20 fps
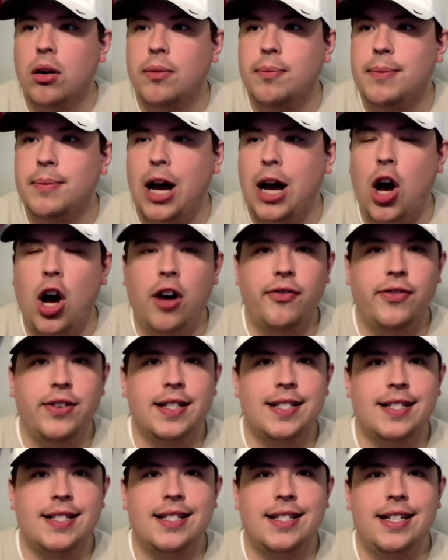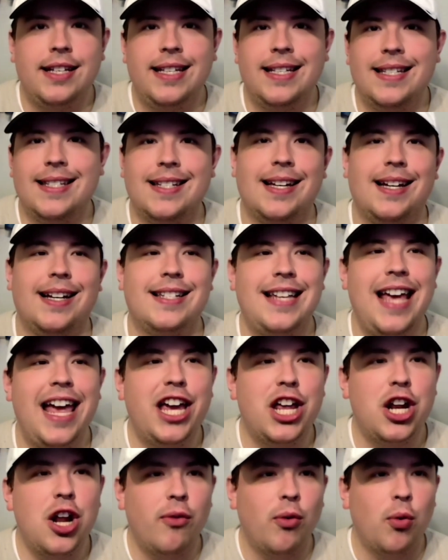office is
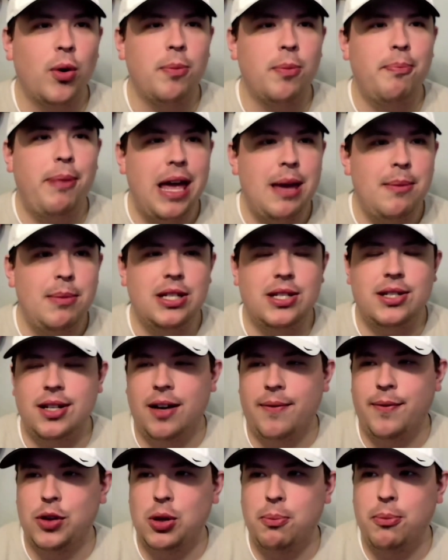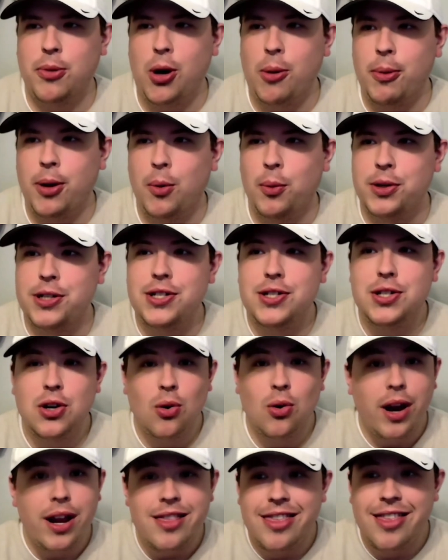taking over with baby stuff at the moment, which is a
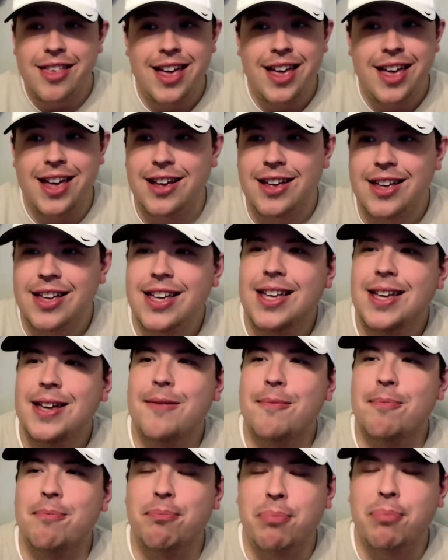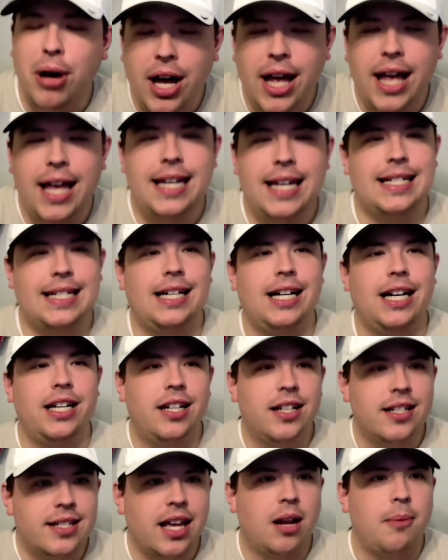great thing, but it
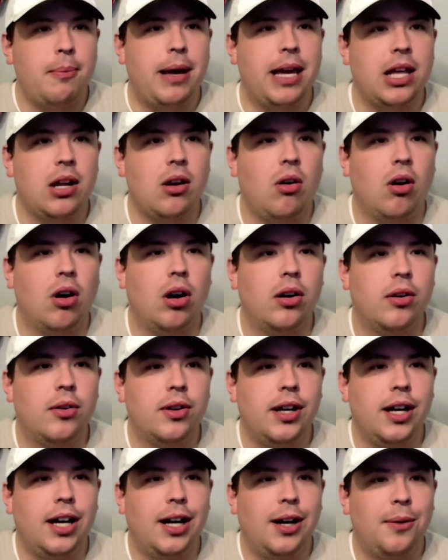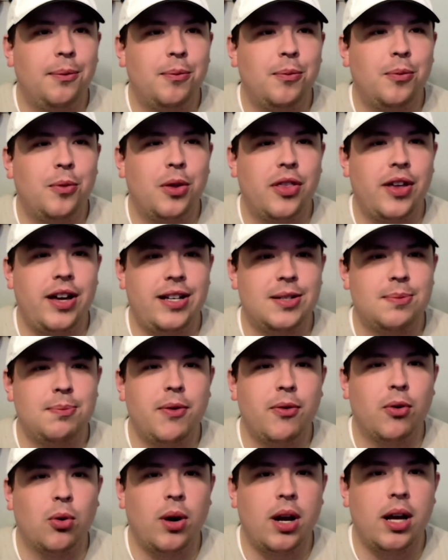does kind of make it hard with things
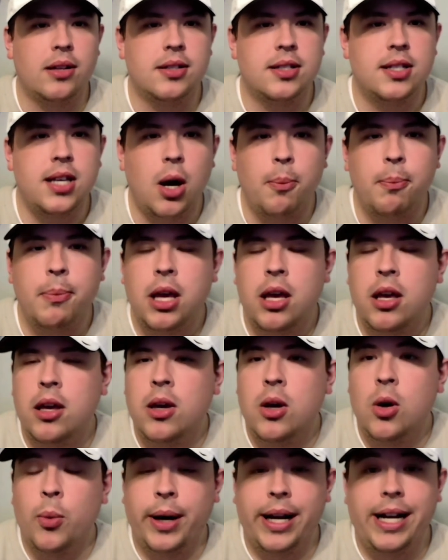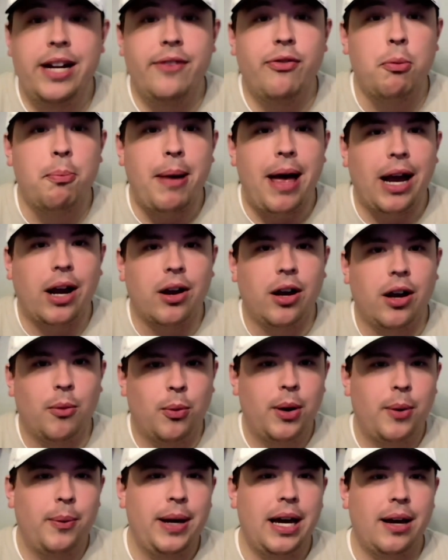moving around. So we got a different backup.
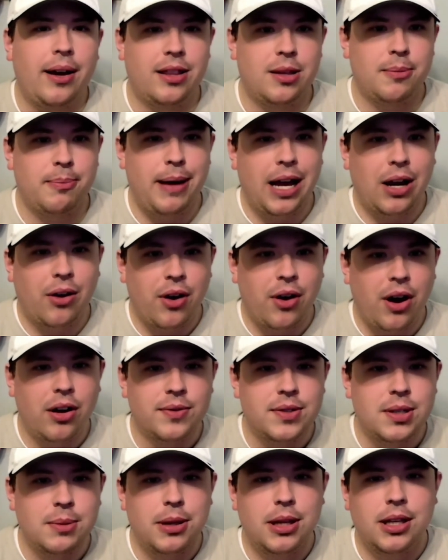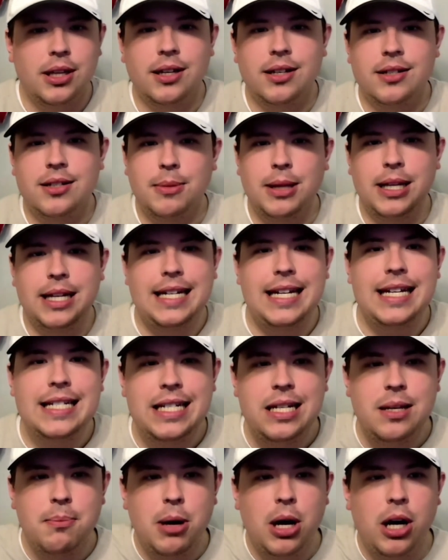We got the background of some of the
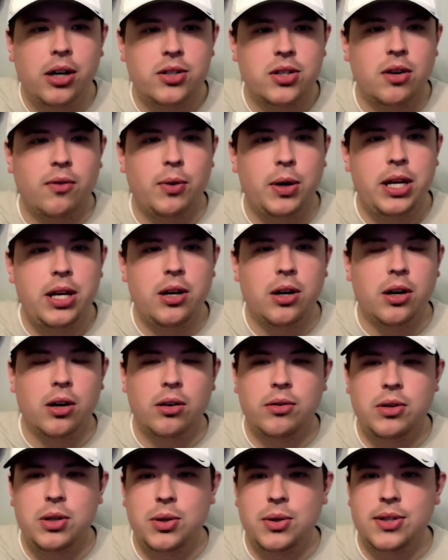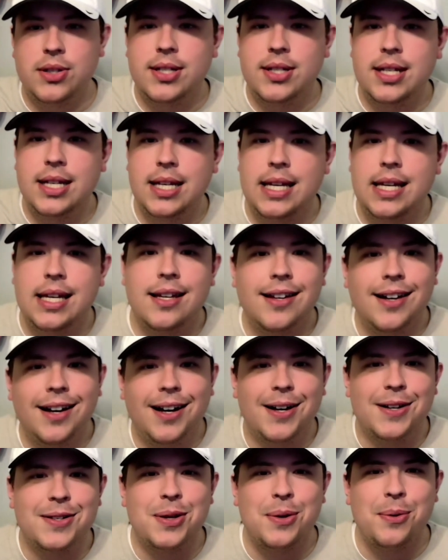Disney mugs over here. You can see.
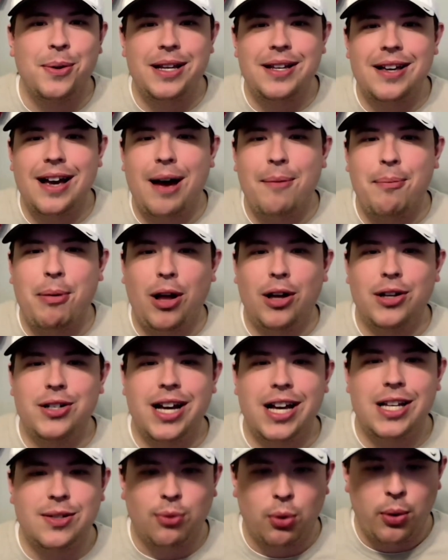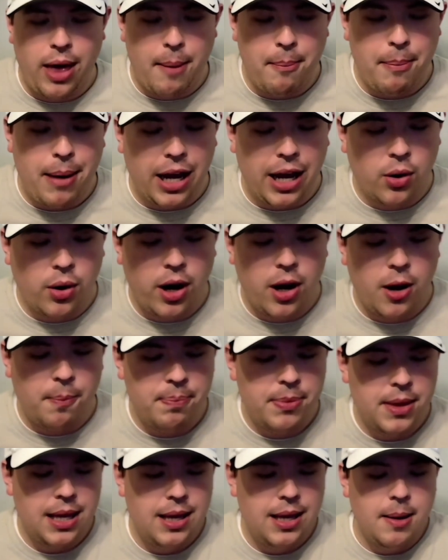So anyway, I apologize for that background.
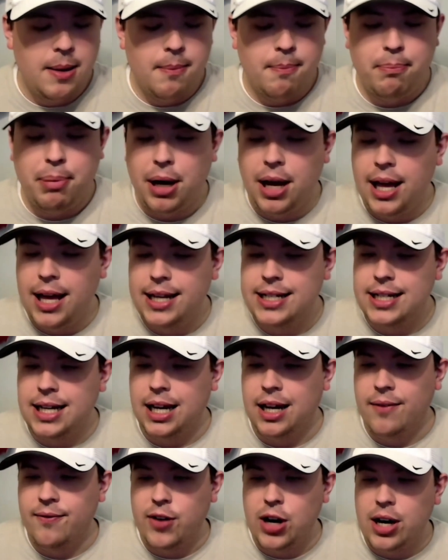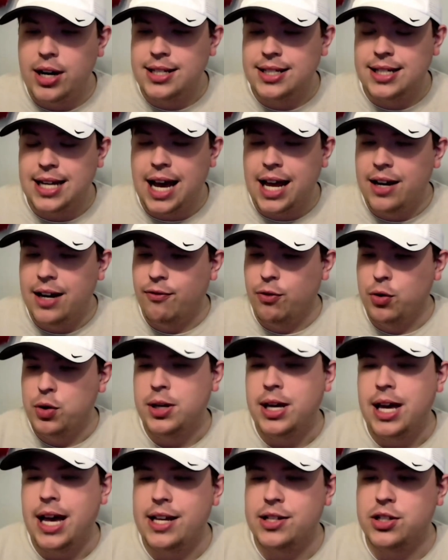But very excited for you
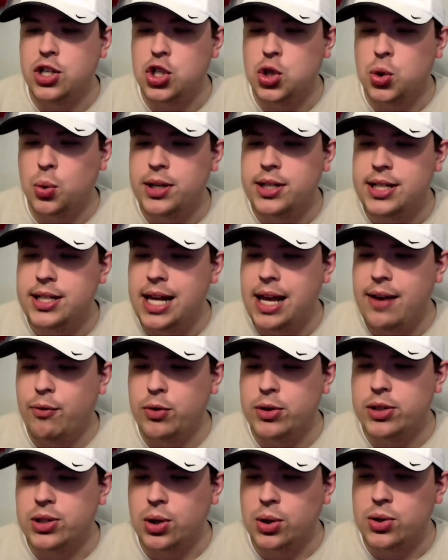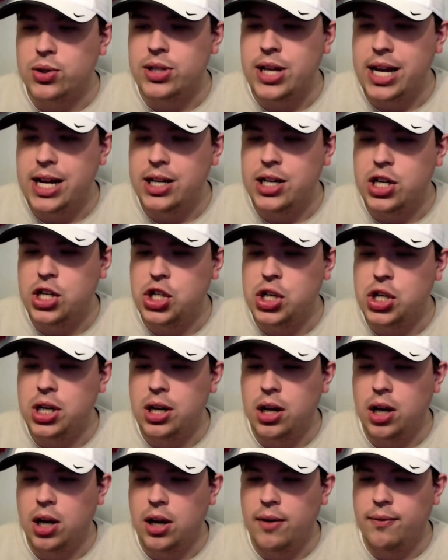guys to join us today for this Thursday edition
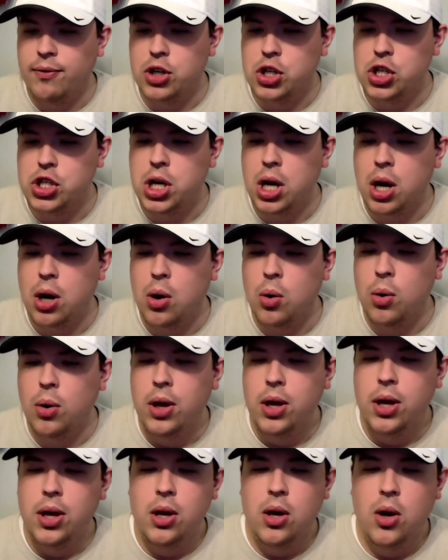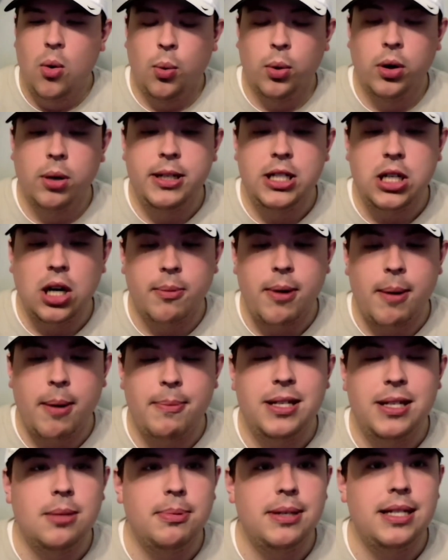of the show. We're going to be talking about
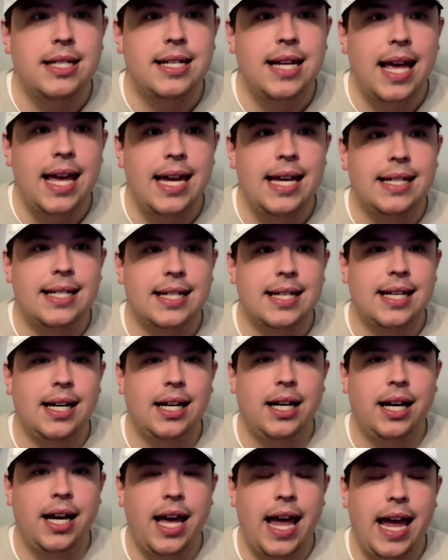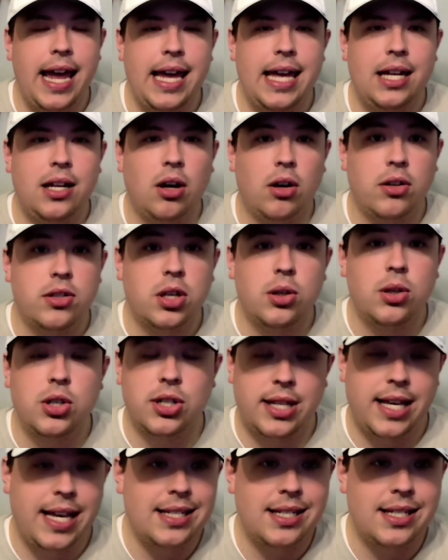Mississippi State and also
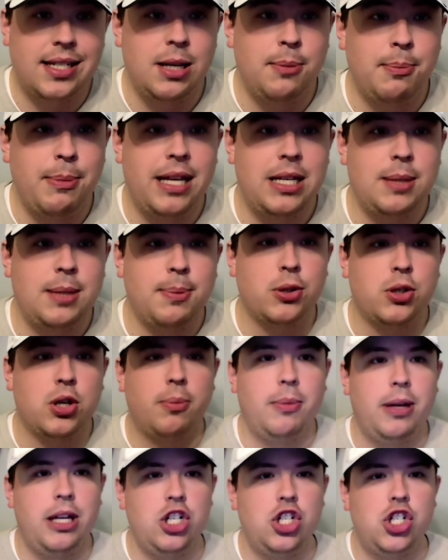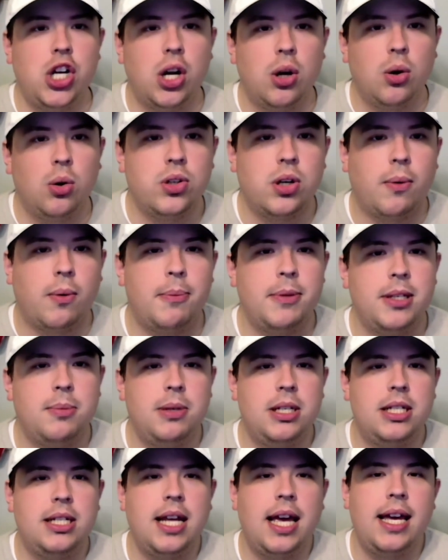just the SEC baseball tournament in general. Talking about
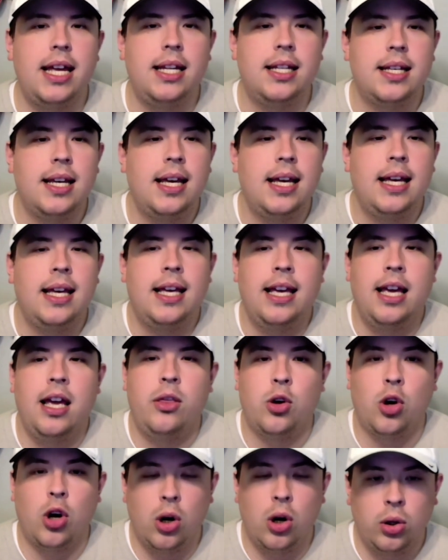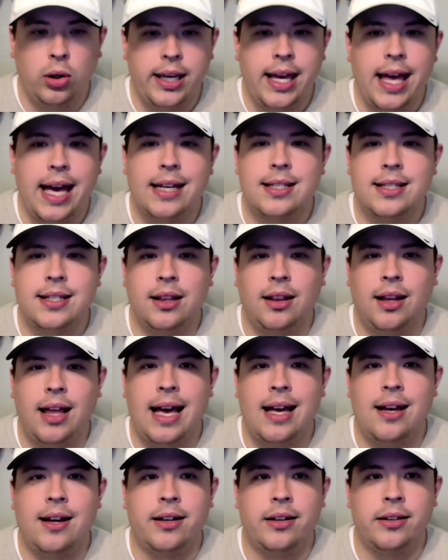Mississippi State and their early exit
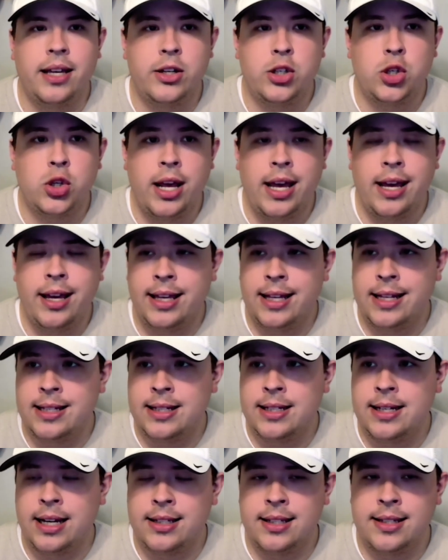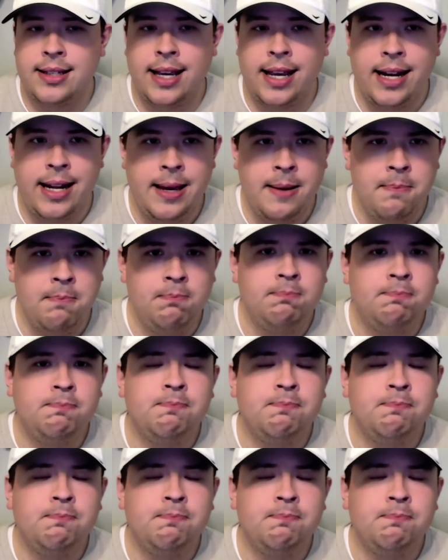yesterday against Texas A&M,